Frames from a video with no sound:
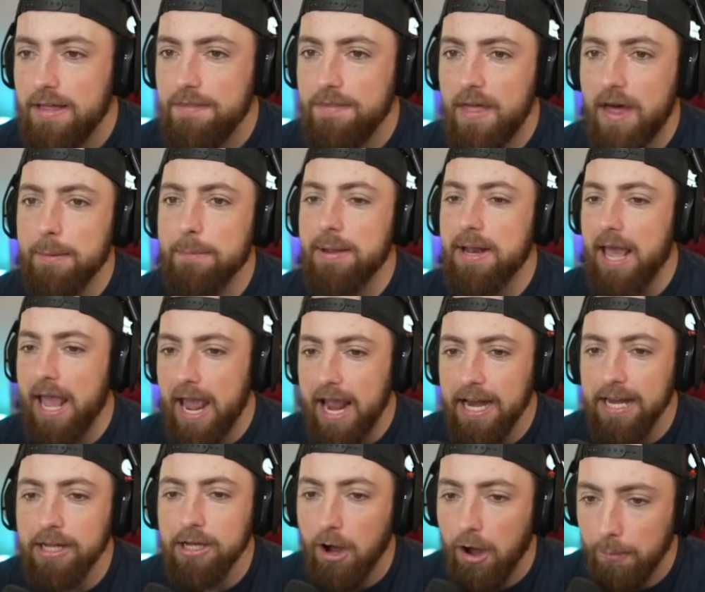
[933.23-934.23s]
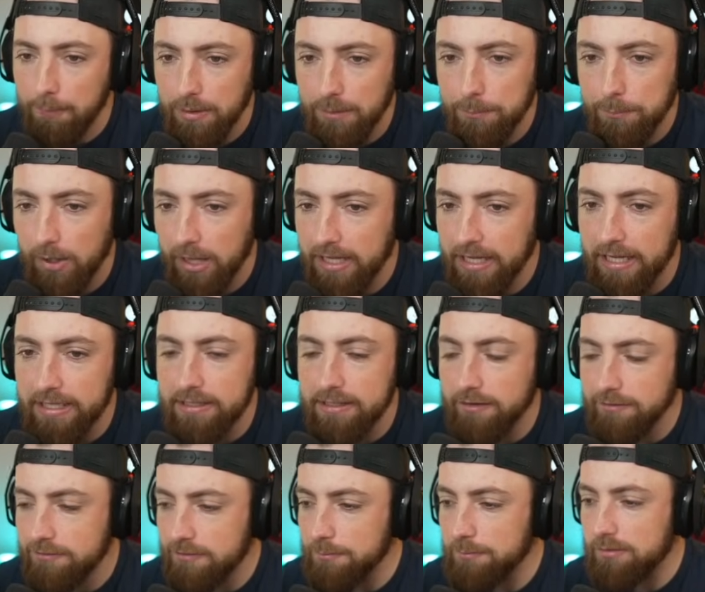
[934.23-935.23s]
that have been hating on me playing at
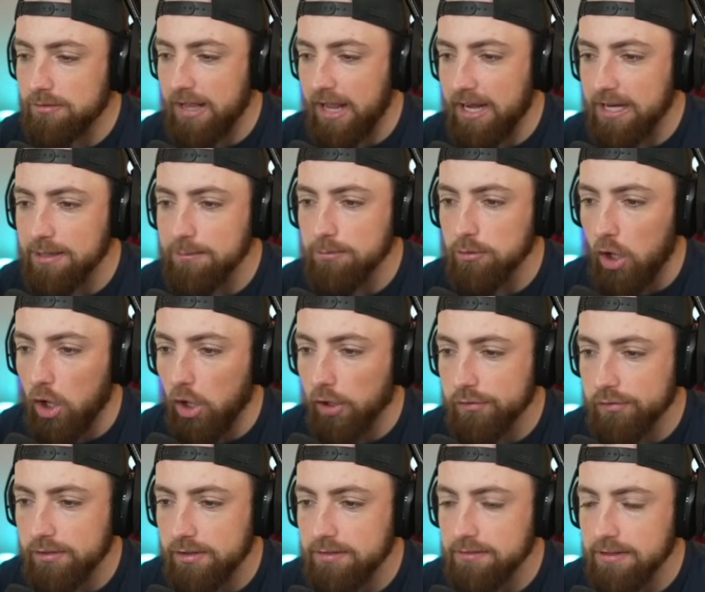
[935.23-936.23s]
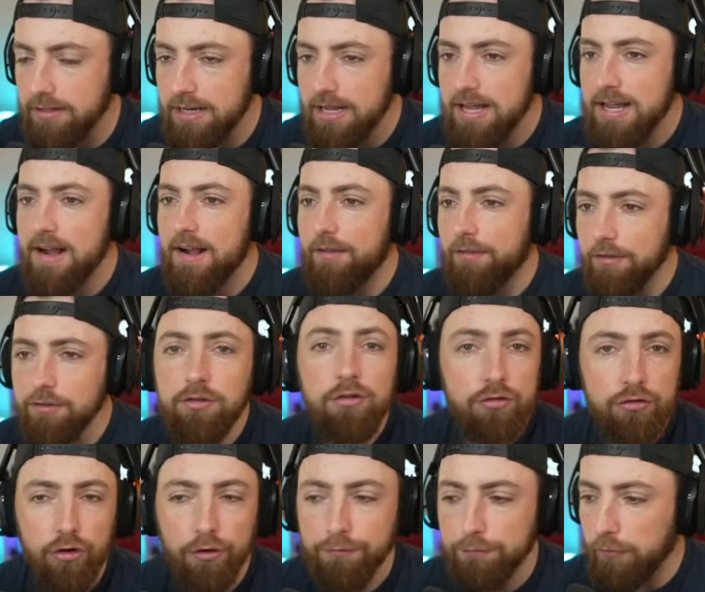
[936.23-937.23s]
custom stadiums all season, this
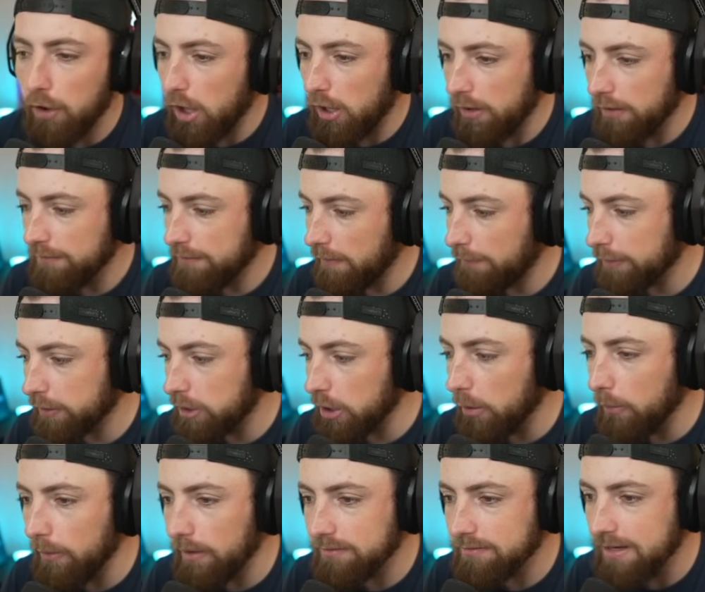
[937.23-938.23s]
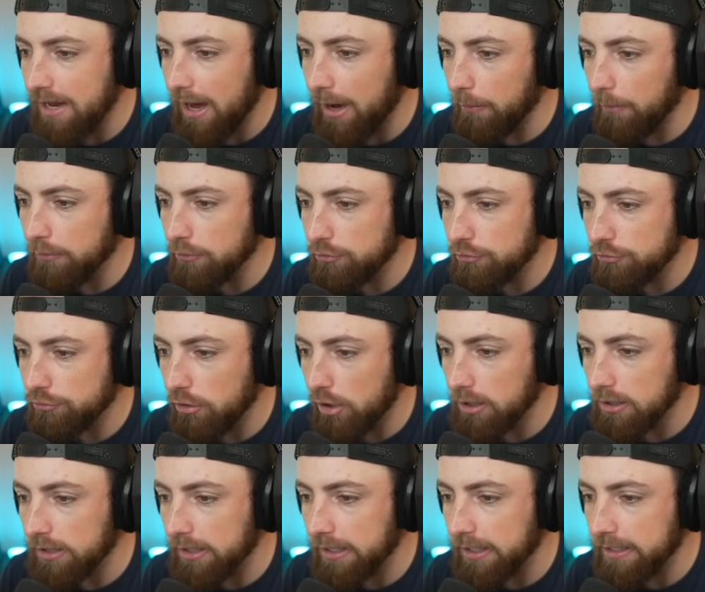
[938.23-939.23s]
is your fault that the GOAT is now
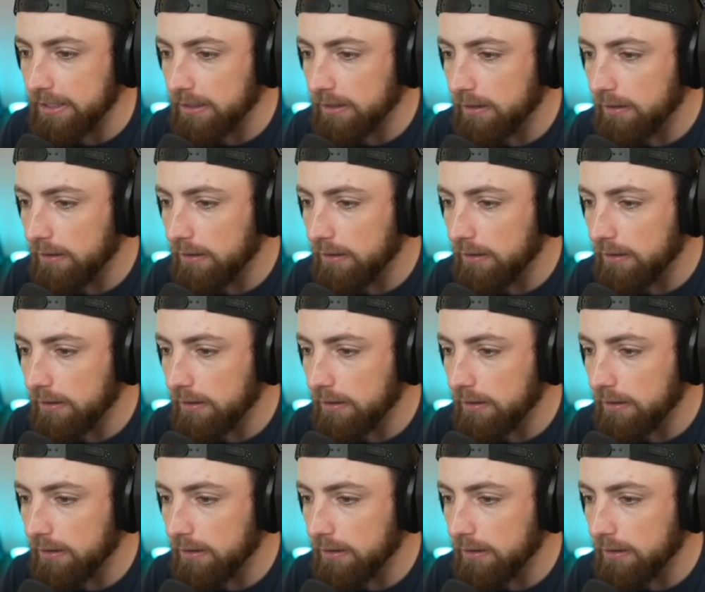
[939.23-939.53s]
struggling